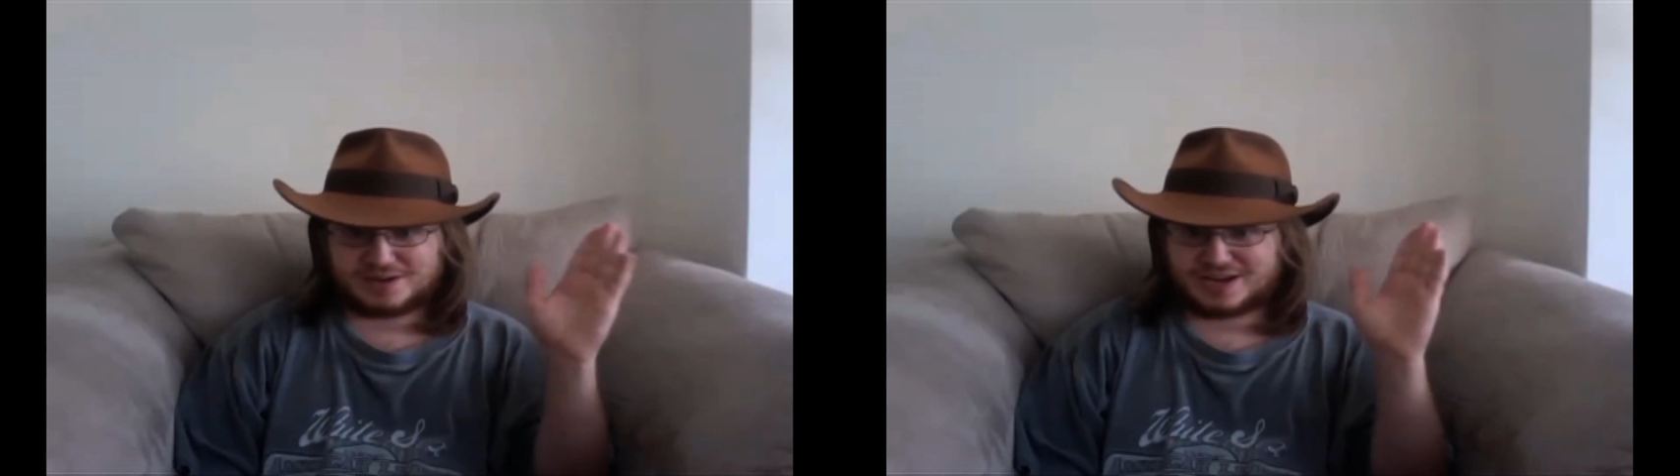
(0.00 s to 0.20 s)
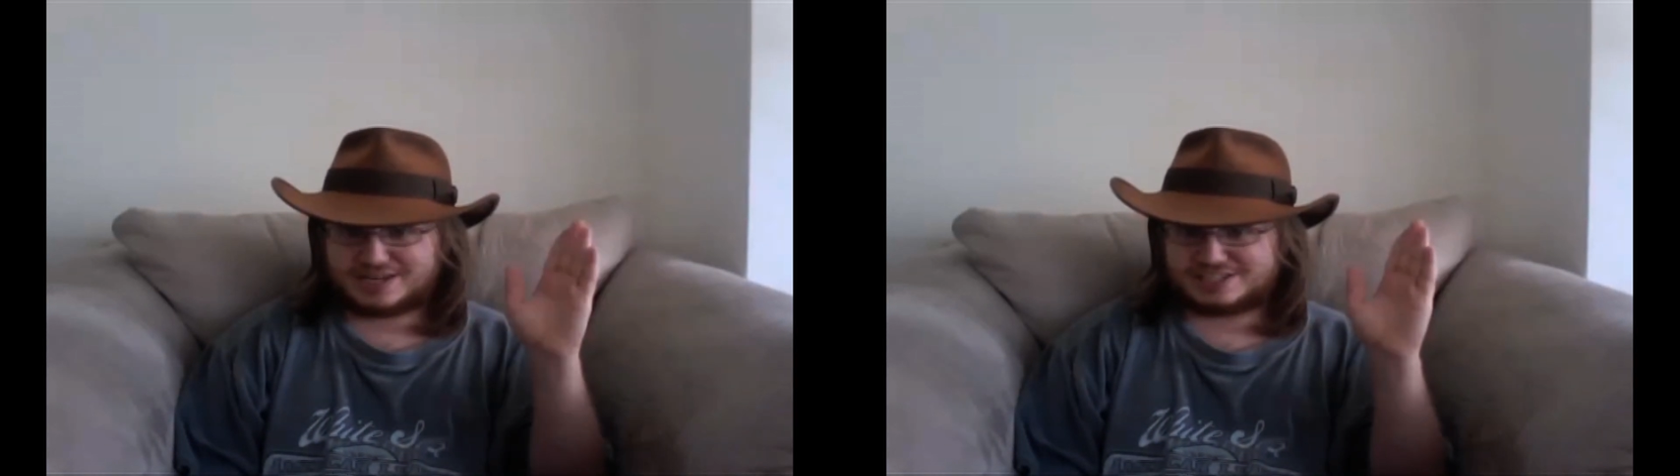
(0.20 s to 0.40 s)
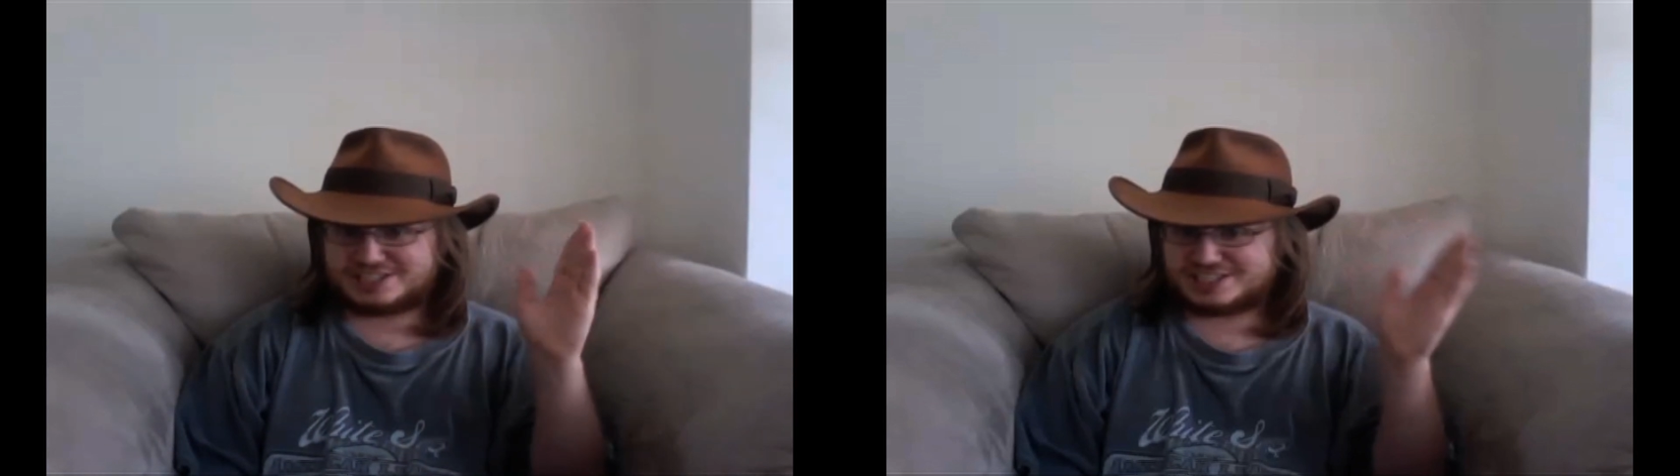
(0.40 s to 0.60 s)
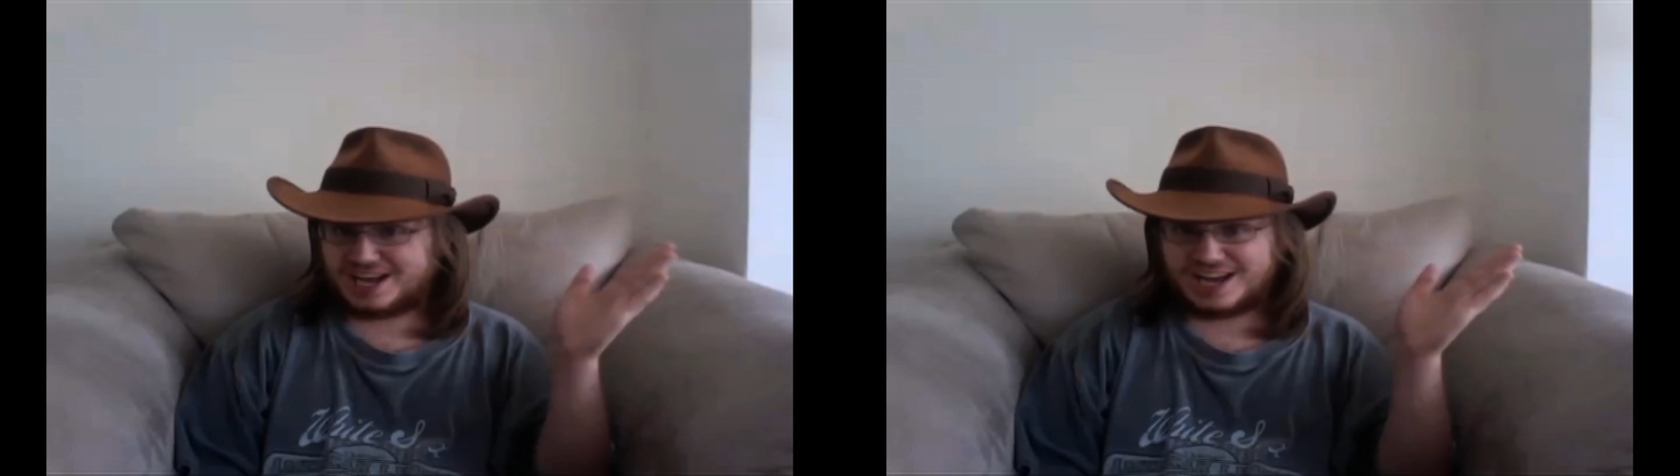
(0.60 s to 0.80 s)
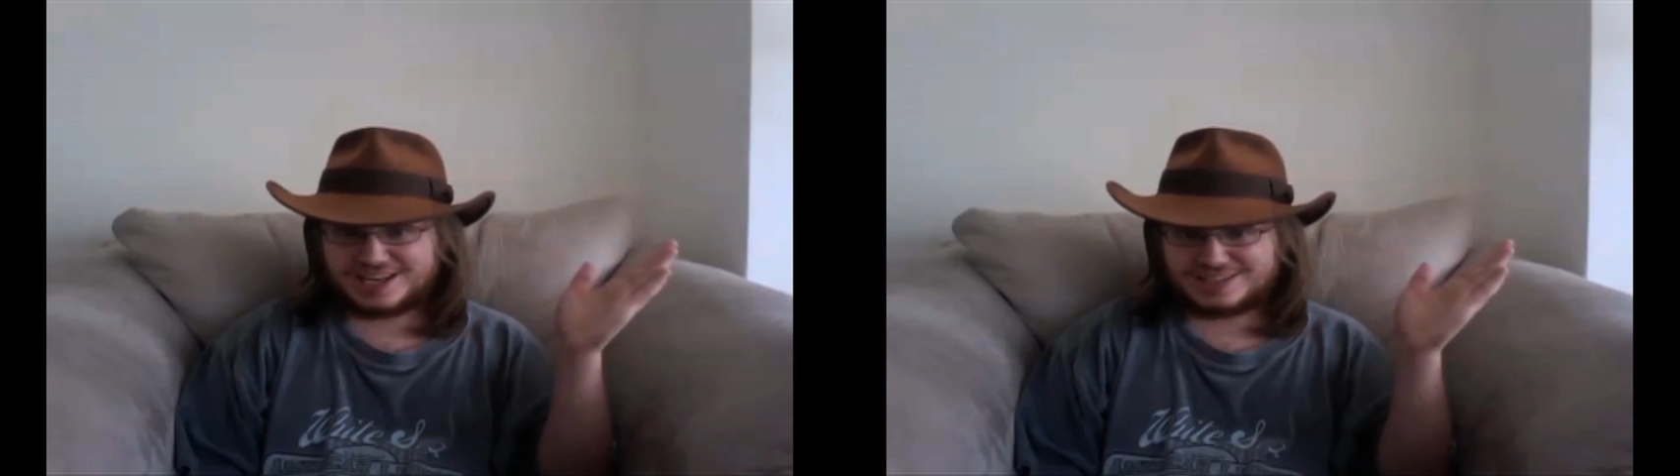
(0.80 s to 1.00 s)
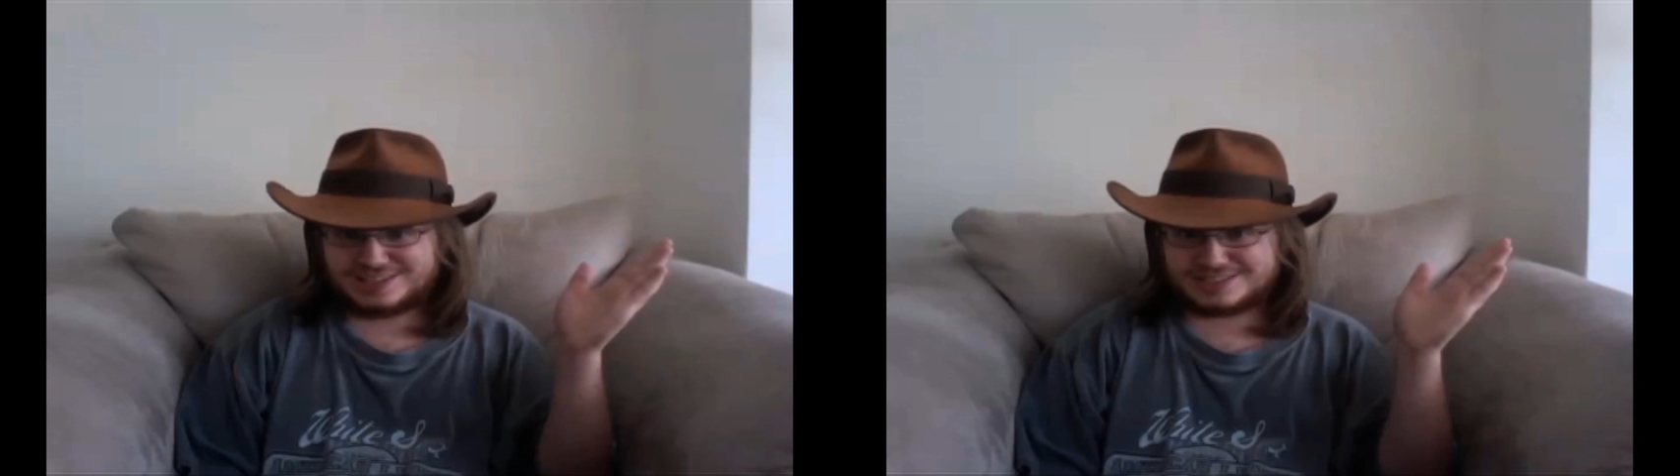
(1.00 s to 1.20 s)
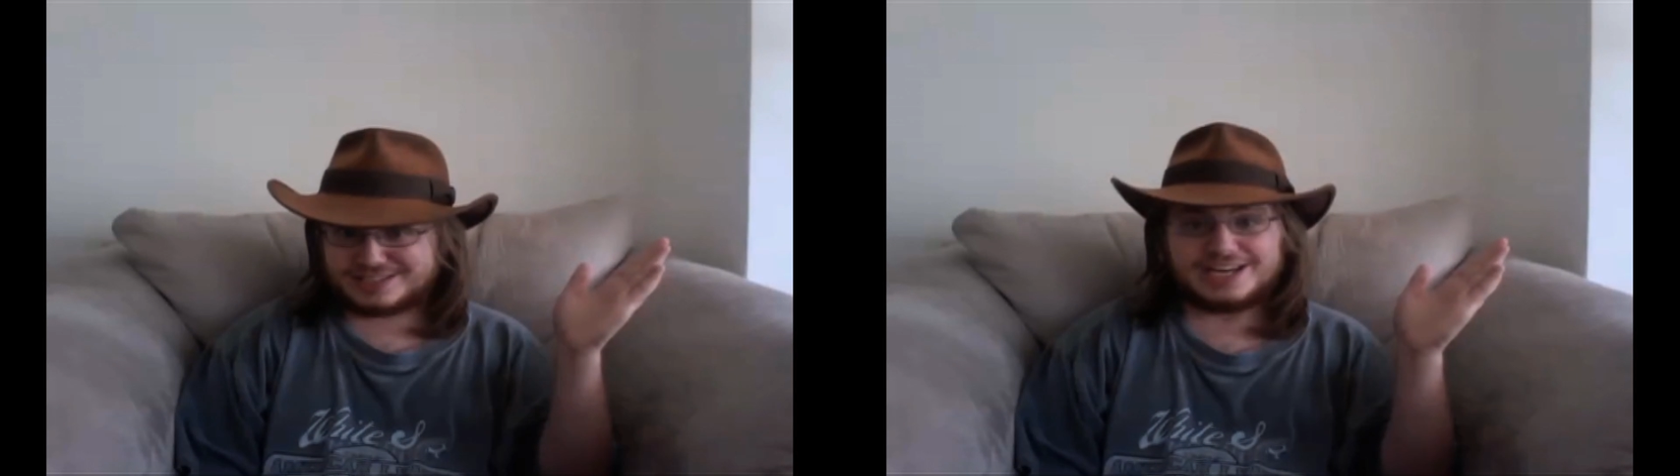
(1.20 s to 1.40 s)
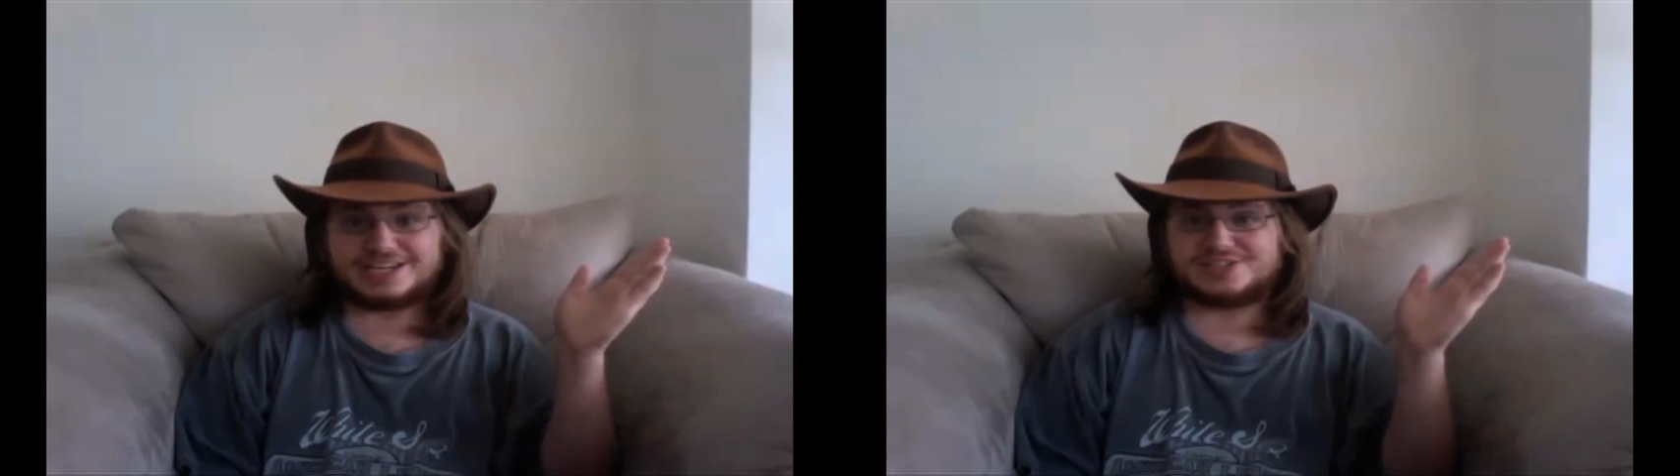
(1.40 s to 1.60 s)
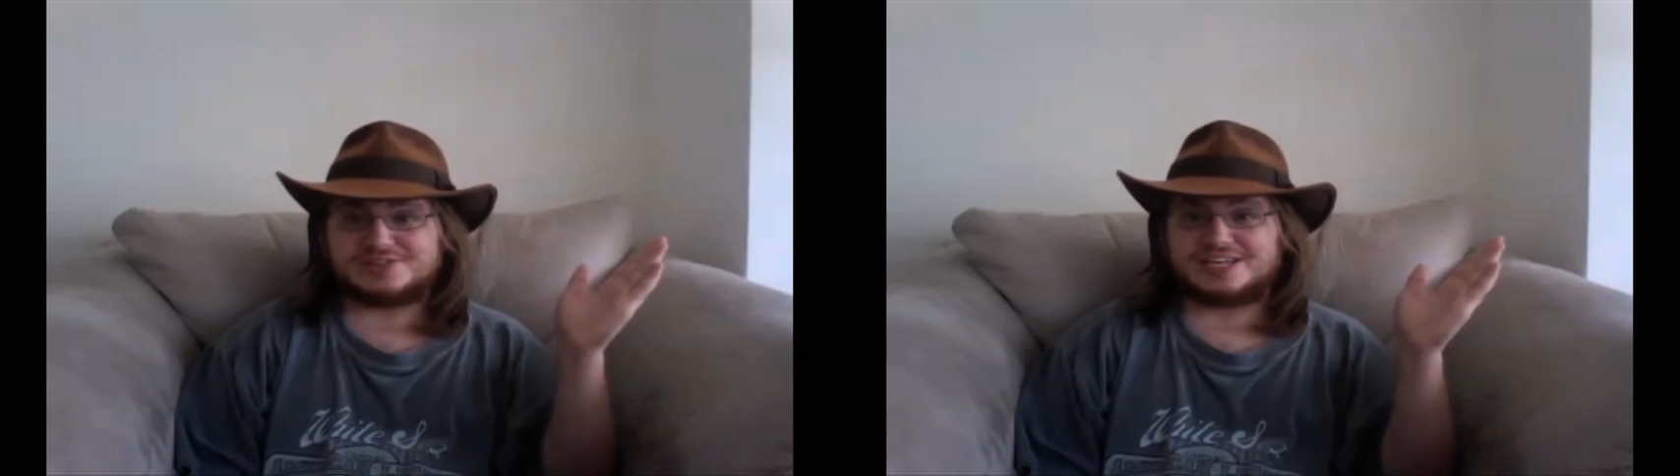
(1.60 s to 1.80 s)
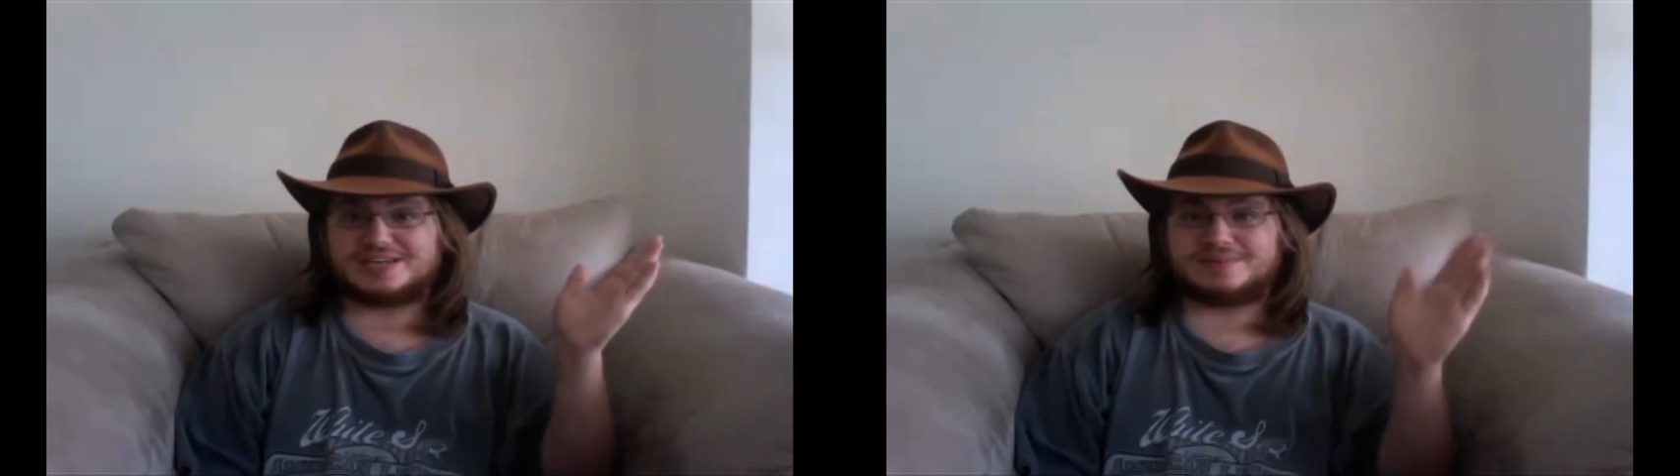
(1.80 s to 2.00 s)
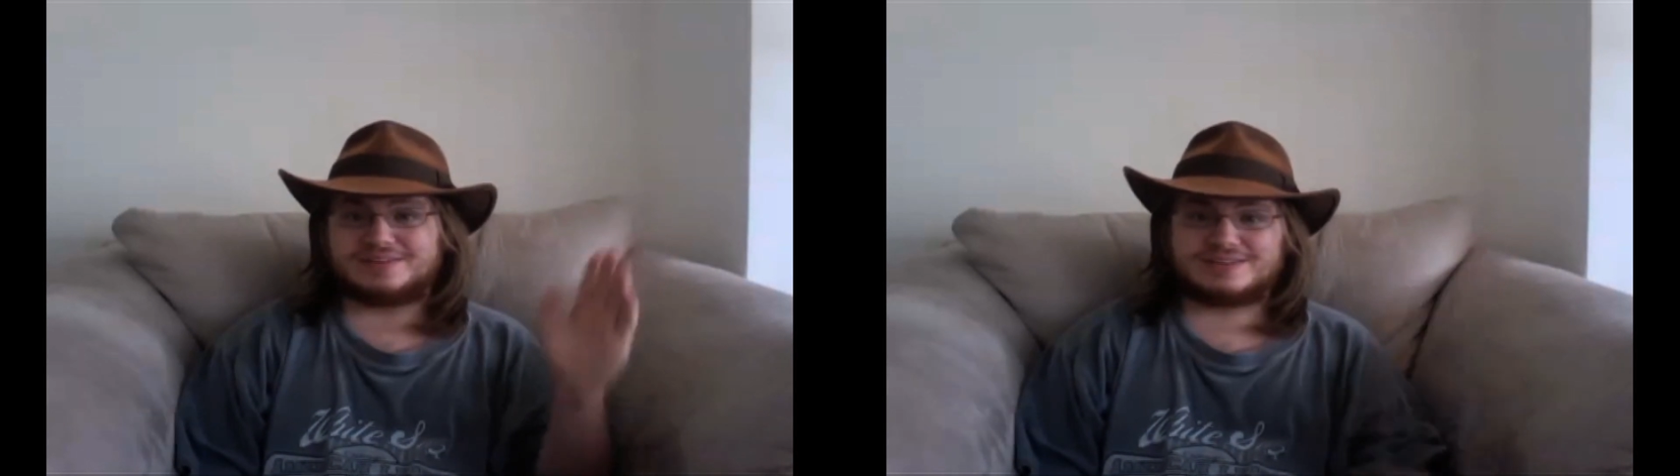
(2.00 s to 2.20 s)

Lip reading: kind of child's daydream.